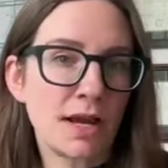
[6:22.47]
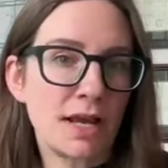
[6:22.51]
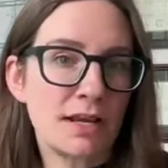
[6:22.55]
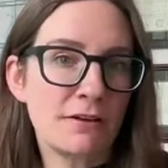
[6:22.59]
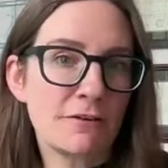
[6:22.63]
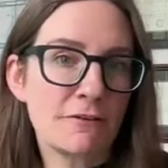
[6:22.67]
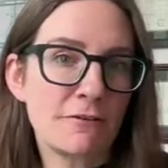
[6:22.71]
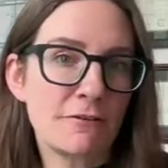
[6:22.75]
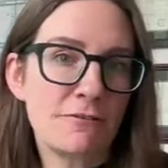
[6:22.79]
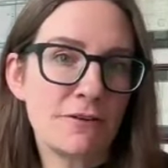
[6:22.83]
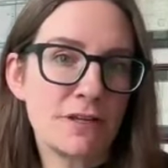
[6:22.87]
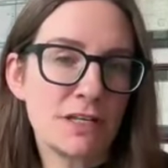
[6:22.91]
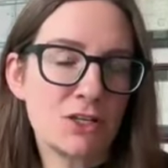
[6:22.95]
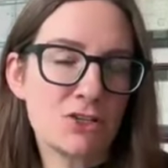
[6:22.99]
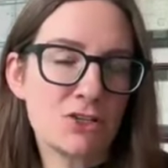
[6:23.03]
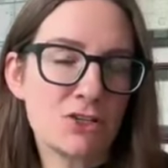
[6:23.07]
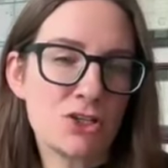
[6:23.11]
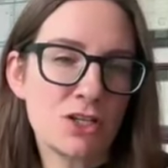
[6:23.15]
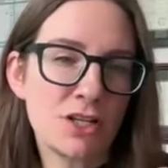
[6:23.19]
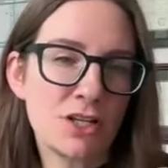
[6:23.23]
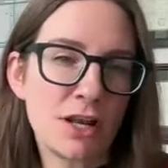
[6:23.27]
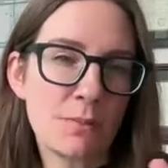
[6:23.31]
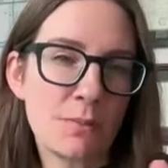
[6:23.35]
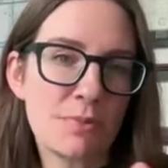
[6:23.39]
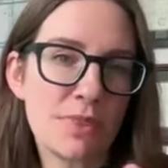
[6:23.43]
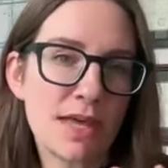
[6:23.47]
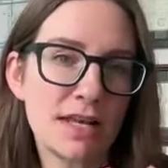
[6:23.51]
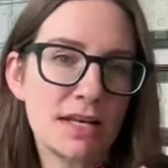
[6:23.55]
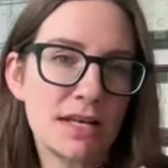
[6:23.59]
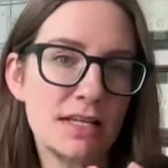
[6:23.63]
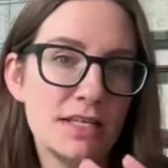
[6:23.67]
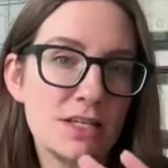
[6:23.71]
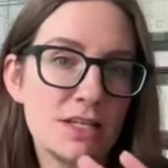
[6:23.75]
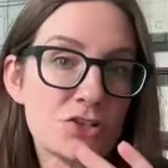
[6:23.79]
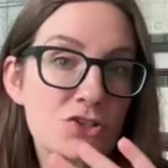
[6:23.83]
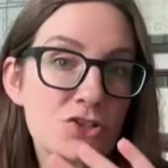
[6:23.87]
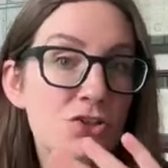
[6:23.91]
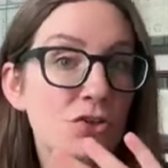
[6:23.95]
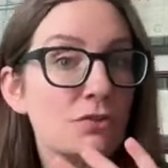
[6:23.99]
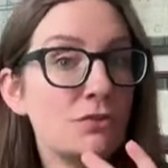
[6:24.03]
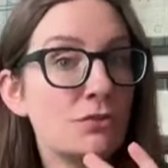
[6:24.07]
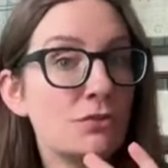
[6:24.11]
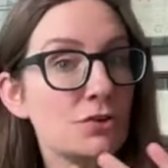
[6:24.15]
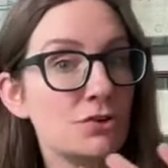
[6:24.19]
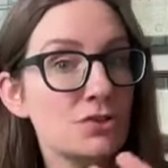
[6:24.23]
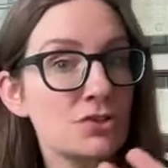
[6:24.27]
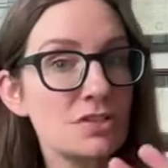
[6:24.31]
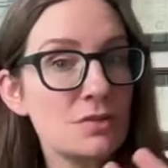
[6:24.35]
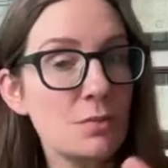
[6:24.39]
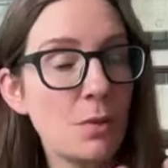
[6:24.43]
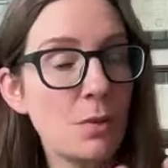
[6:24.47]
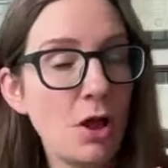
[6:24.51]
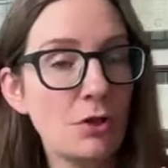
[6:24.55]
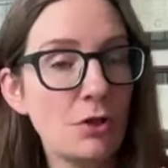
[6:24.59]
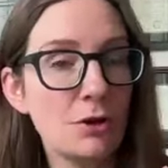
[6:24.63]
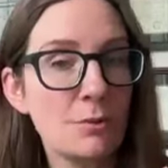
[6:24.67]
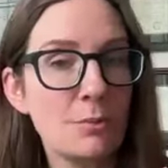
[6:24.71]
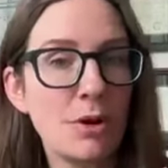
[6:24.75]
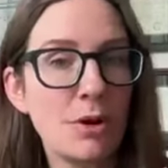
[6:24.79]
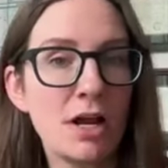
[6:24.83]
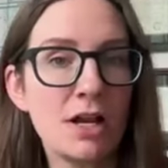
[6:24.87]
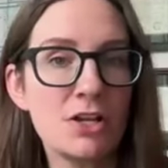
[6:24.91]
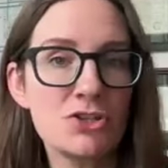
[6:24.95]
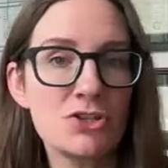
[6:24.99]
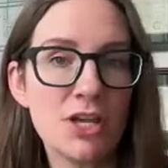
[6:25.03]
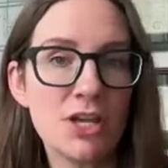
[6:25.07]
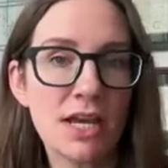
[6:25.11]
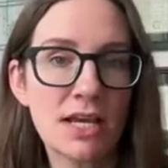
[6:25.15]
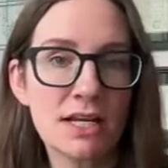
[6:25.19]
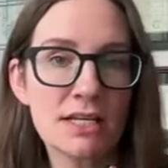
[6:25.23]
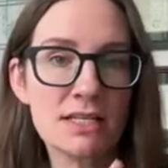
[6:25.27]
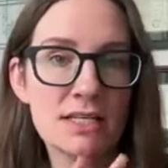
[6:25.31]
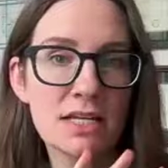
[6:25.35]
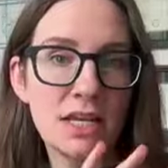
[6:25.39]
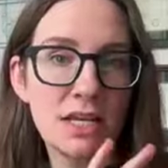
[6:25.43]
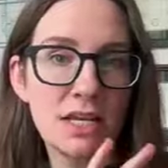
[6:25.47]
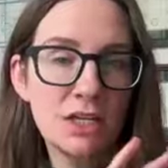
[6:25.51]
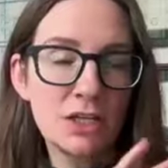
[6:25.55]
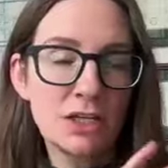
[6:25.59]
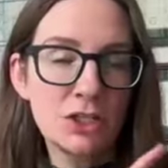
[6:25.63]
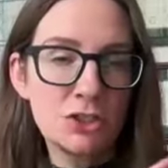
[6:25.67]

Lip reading: kind of finishing up that initial first smaller project,